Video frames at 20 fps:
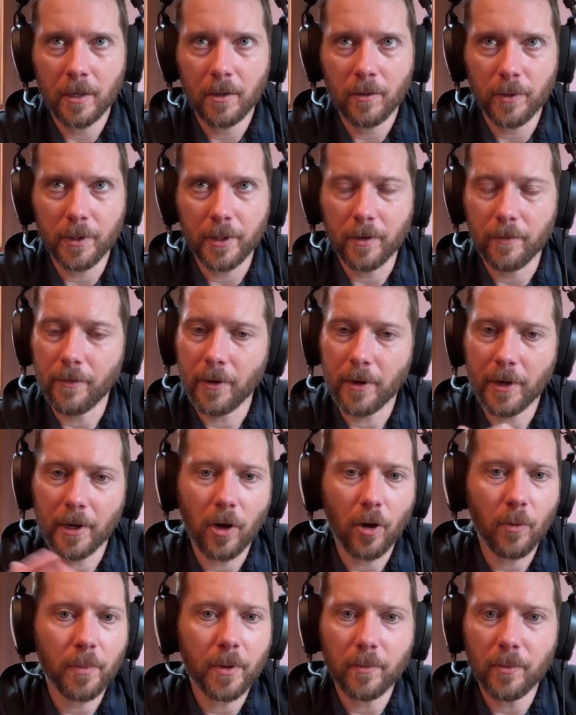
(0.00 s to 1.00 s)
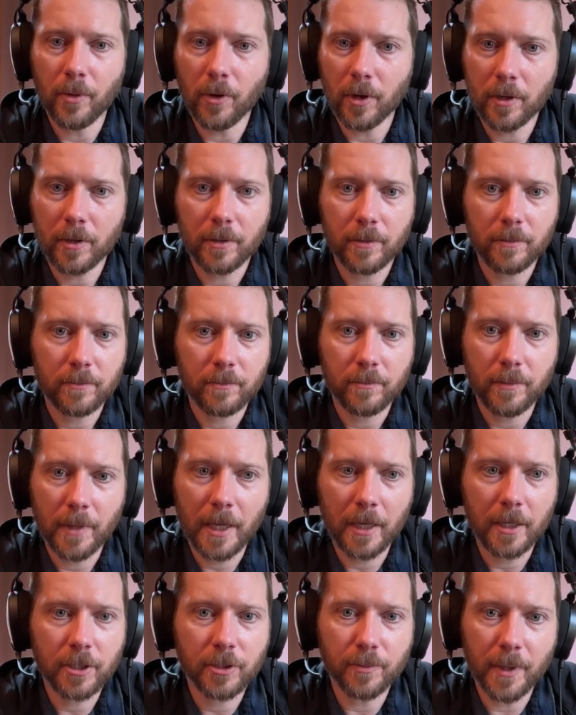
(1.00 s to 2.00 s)
we did very open book
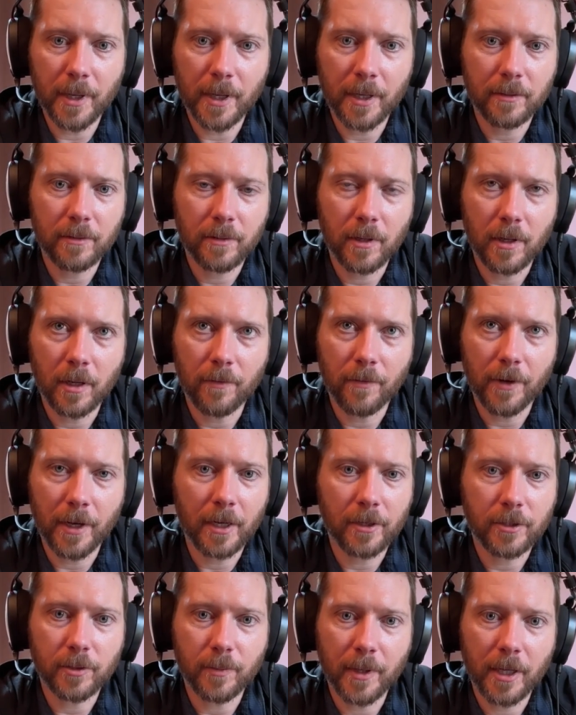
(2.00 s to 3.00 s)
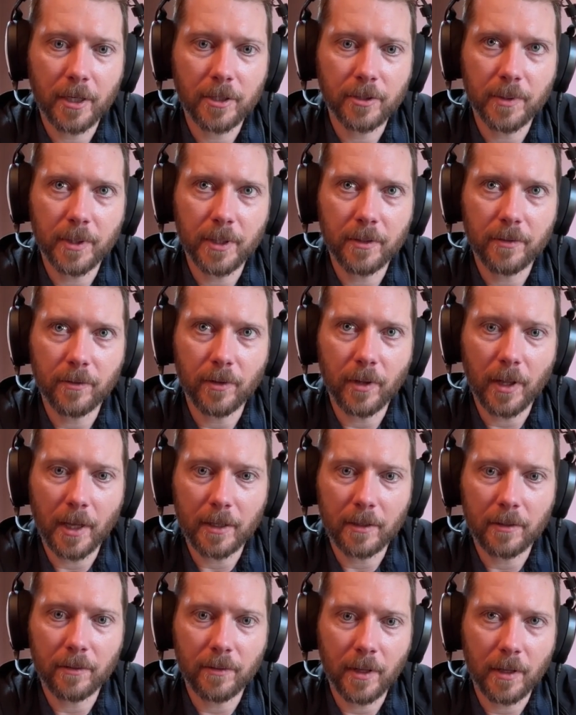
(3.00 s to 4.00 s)
management, financial management. So
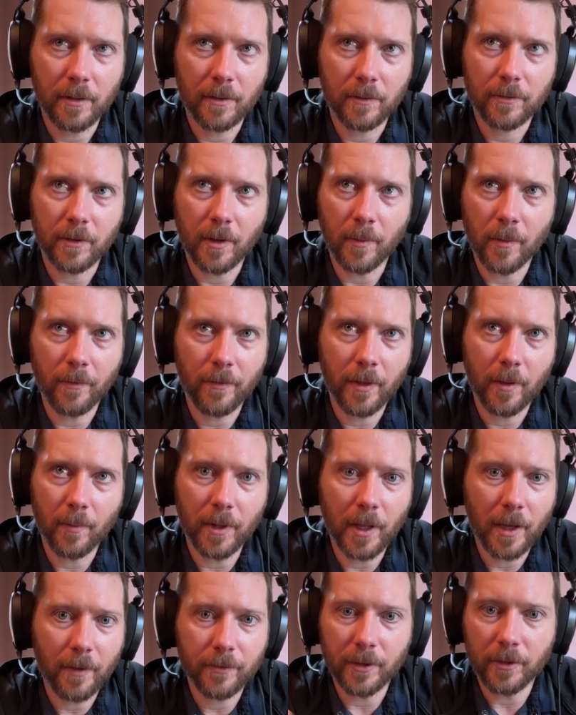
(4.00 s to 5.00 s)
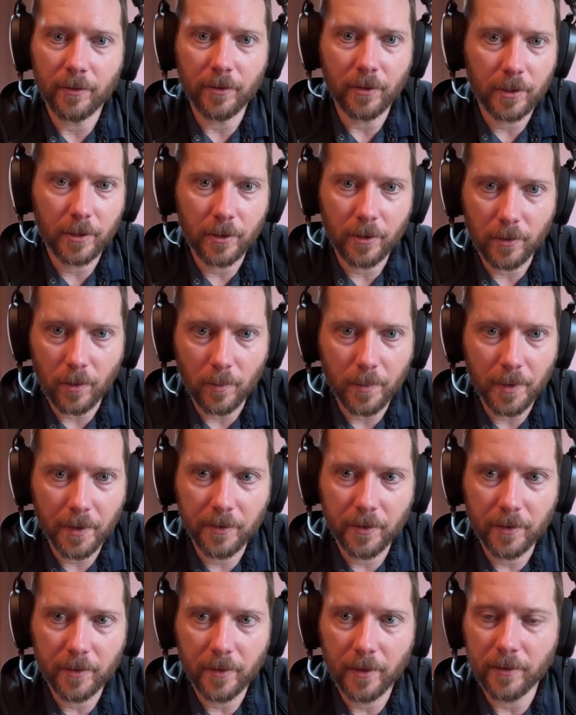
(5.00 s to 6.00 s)
like that, some of them left and started their own
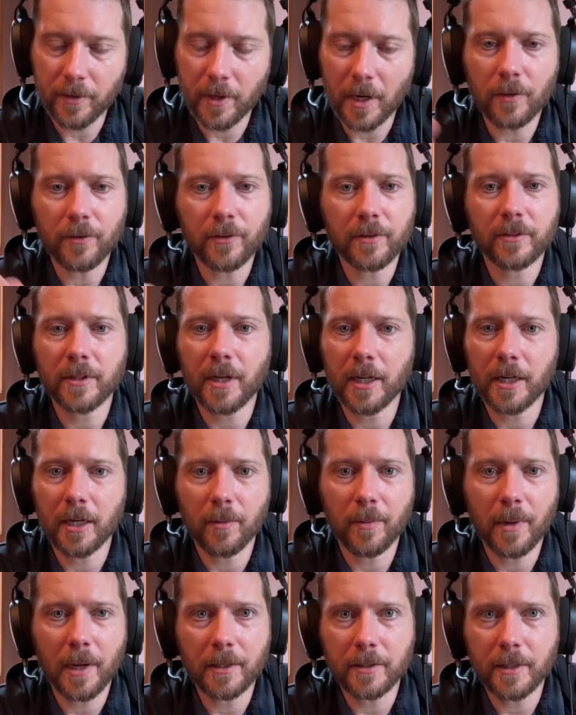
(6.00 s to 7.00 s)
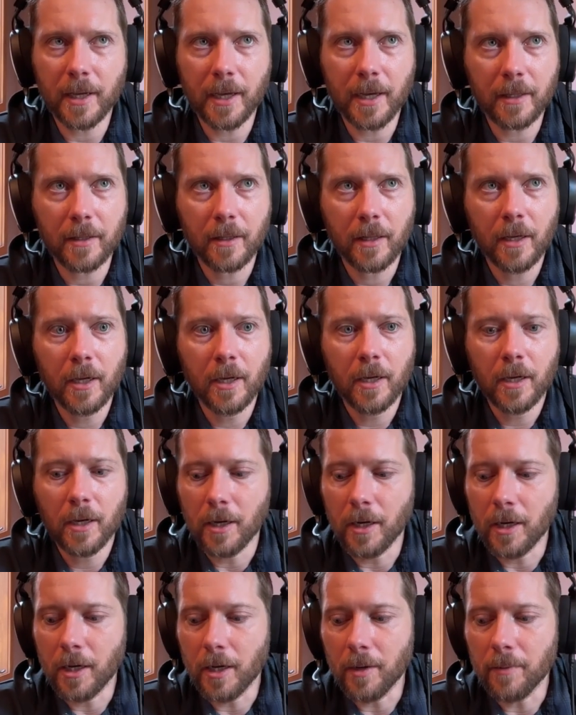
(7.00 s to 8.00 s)
businesses, and I was excited about that.
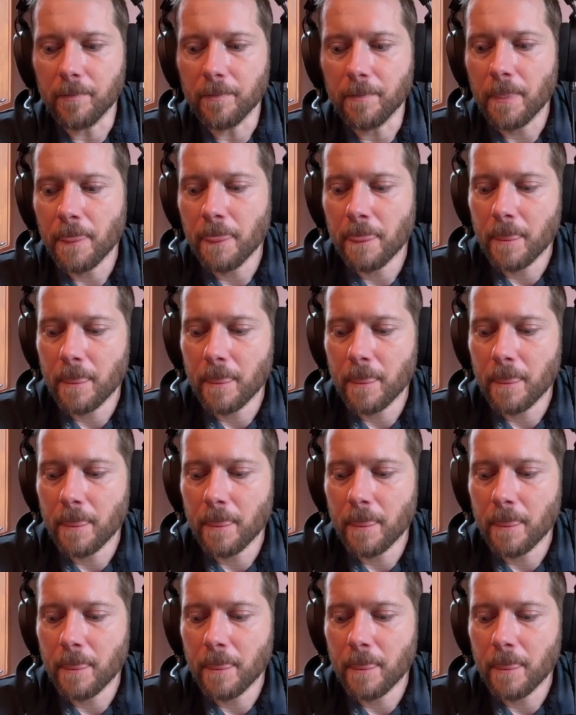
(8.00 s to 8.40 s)
Um,